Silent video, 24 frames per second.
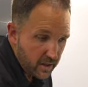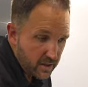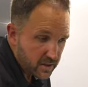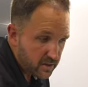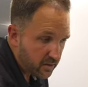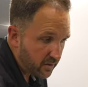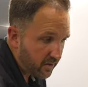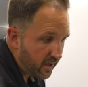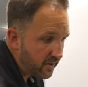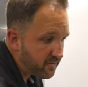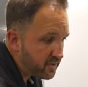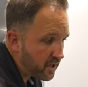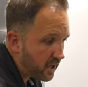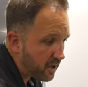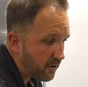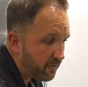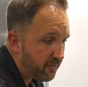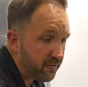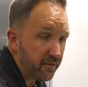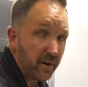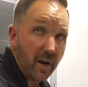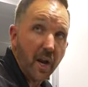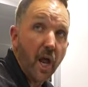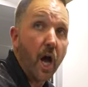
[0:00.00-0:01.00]
So they've done a
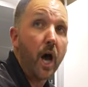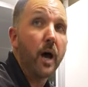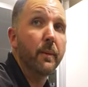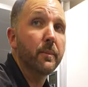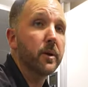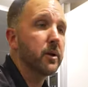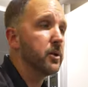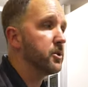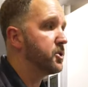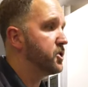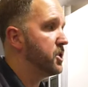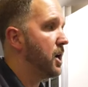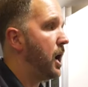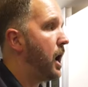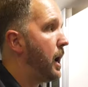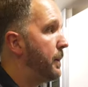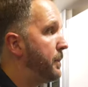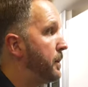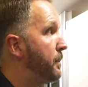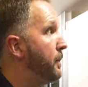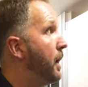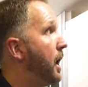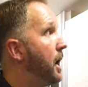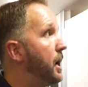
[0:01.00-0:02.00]
phenomenal
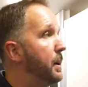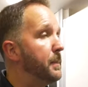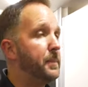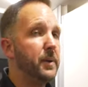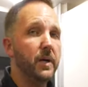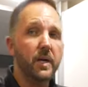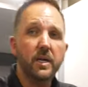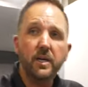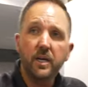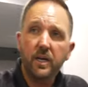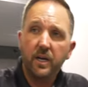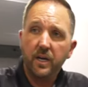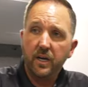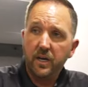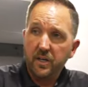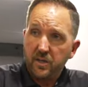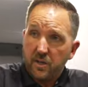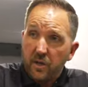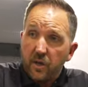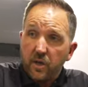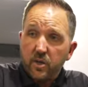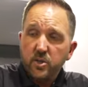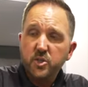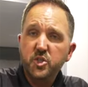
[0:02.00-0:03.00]
job, in my opinion, in
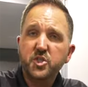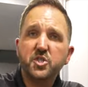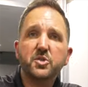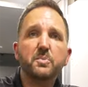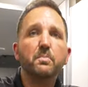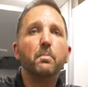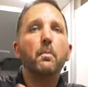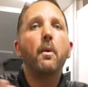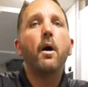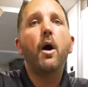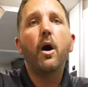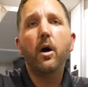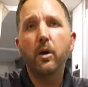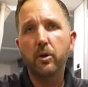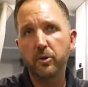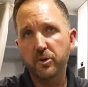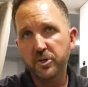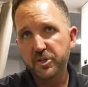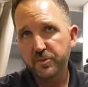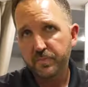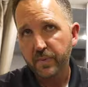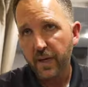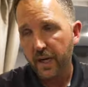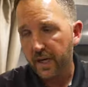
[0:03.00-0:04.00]
a smaller
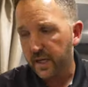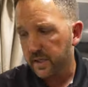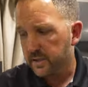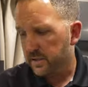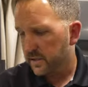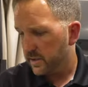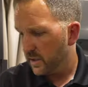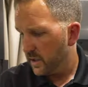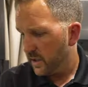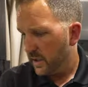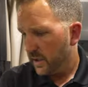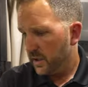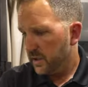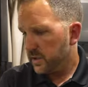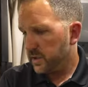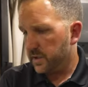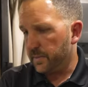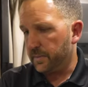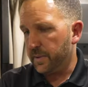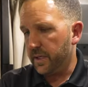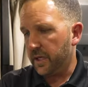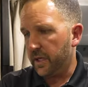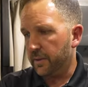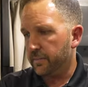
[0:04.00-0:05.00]
space
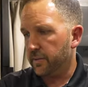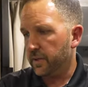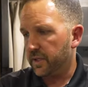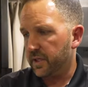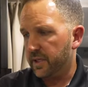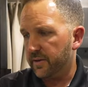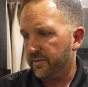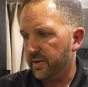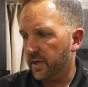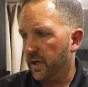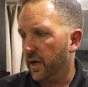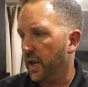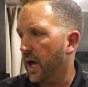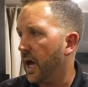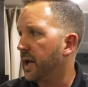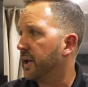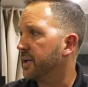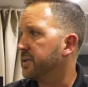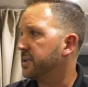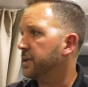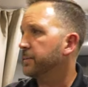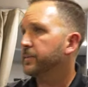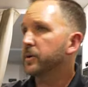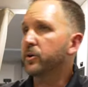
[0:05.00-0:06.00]
to be able to give you a lot
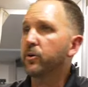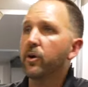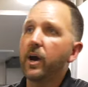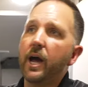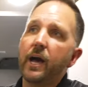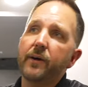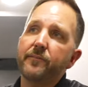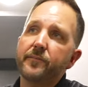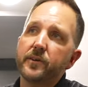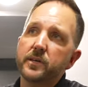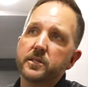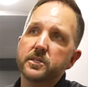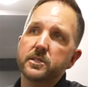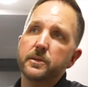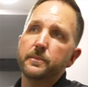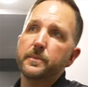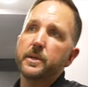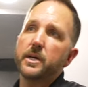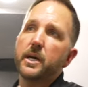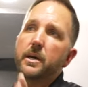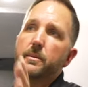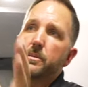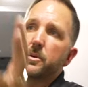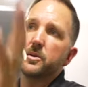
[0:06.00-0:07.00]
of demographics, to
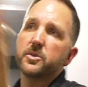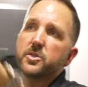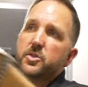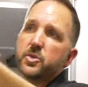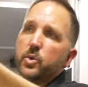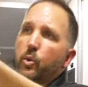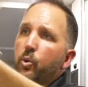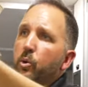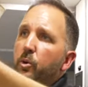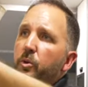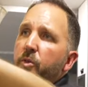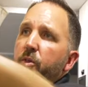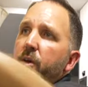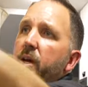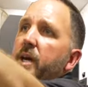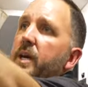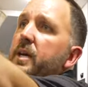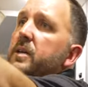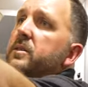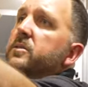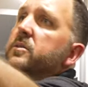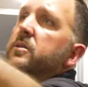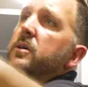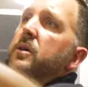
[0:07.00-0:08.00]
be able to store
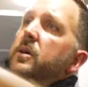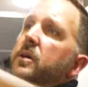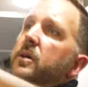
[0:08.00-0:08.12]
things,